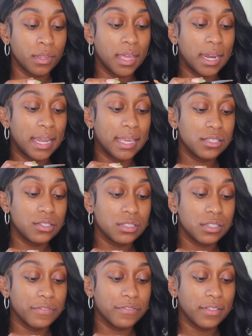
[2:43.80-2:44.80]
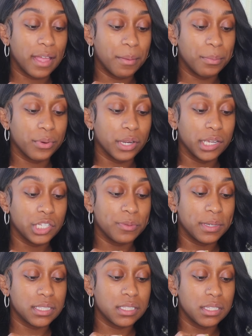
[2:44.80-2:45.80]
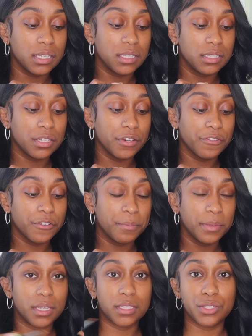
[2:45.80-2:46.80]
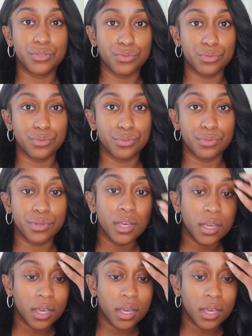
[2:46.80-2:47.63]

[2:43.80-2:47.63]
And I like to use a flat brush because it's easier for me to